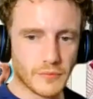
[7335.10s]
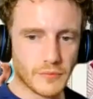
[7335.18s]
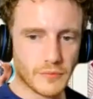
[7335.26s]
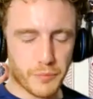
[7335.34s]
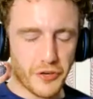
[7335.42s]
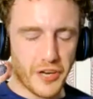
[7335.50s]

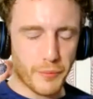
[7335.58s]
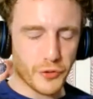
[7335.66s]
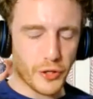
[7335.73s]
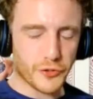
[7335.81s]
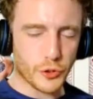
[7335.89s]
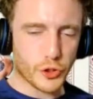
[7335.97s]
Barnett was
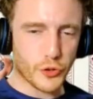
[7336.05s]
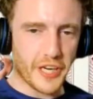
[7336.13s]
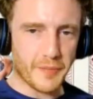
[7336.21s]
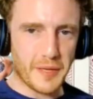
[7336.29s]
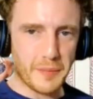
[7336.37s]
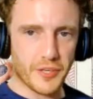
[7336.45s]
also training
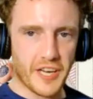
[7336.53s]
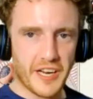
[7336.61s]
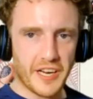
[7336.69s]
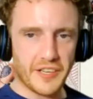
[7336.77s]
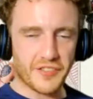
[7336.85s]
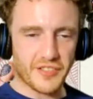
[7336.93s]
people at
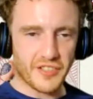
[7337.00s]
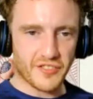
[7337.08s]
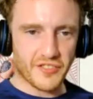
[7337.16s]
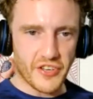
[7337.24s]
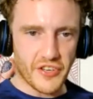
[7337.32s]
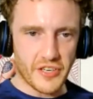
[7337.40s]

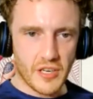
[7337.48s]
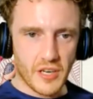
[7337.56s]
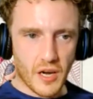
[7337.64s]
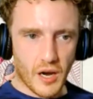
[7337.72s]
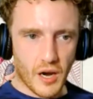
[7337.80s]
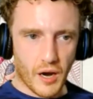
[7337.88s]
AACC
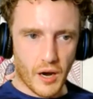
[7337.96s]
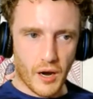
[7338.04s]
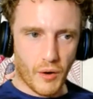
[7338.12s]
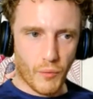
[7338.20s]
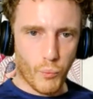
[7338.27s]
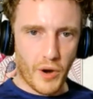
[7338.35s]

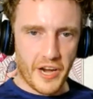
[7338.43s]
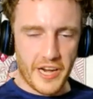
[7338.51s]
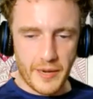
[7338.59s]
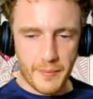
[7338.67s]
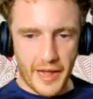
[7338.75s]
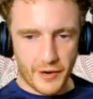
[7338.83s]

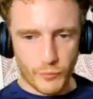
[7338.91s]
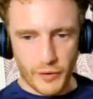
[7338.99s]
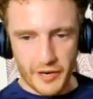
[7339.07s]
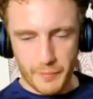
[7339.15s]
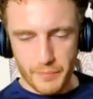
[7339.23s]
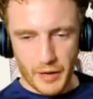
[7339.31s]
way back
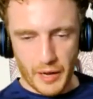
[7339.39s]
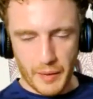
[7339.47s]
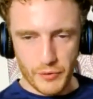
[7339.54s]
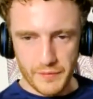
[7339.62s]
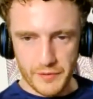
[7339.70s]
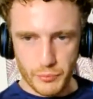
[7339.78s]
when, I
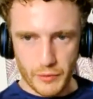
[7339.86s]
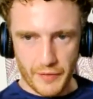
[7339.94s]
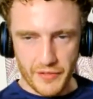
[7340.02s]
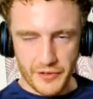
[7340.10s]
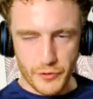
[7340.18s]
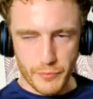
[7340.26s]
believe as well. I
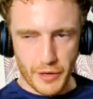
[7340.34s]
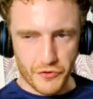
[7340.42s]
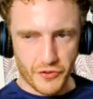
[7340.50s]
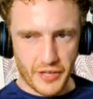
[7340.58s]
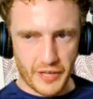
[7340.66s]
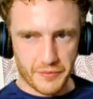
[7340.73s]
think you
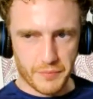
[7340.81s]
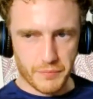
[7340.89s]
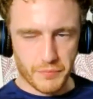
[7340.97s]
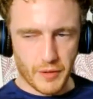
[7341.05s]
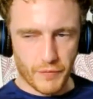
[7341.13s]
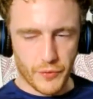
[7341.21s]
mentioned that
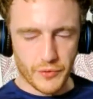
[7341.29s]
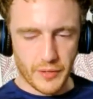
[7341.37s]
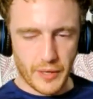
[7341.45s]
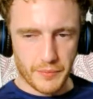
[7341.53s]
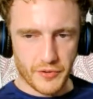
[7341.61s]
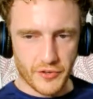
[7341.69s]
a few
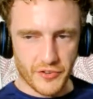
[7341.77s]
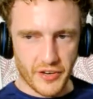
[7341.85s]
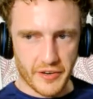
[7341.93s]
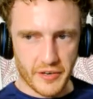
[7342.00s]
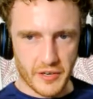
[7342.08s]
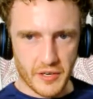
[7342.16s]
times,
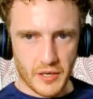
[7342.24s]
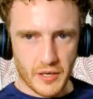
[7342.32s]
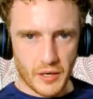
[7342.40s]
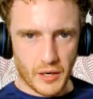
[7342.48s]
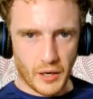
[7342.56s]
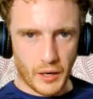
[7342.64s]
CJ.
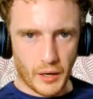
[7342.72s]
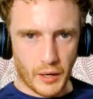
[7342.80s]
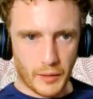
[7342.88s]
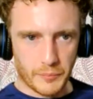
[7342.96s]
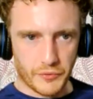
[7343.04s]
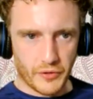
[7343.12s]

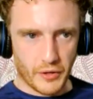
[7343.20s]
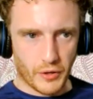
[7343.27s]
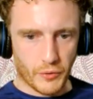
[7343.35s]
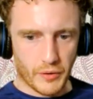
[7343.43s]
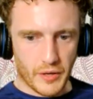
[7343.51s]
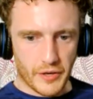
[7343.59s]

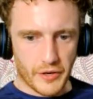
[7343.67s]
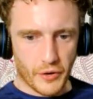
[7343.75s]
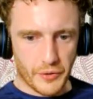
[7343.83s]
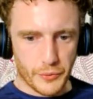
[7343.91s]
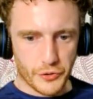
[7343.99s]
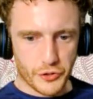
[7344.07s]
So
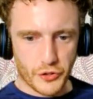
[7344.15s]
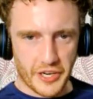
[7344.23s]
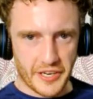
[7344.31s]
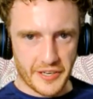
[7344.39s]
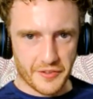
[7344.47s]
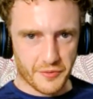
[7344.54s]
he was
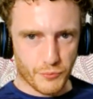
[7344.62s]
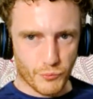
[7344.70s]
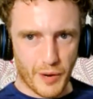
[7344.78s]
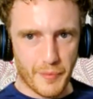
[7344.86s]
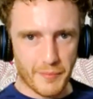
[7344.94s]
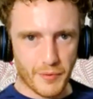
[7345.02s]
training
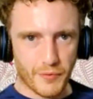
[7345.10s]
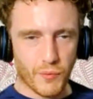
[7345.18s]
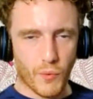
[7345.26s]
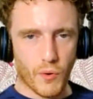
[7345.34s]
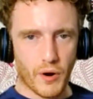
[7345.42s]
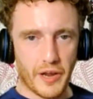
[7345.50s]
women
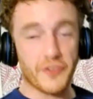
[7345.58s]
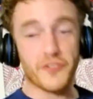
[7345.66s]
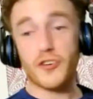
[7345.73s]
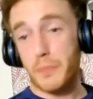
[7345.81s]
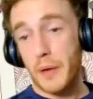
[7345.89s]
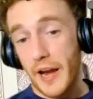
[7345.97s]
before in
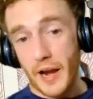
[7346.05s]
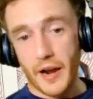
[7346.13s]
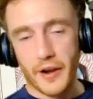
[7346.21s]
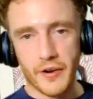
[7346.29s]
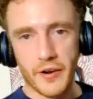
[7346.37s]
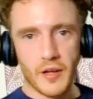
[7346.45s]

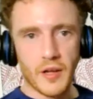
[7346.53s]
Japan,